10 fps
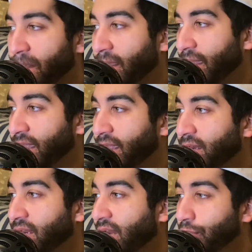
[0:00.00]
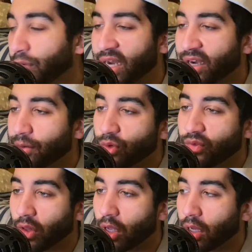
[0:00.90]
and everyone had to move
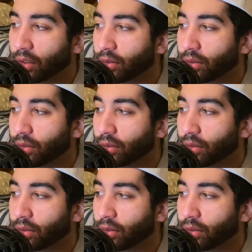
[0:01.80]
along.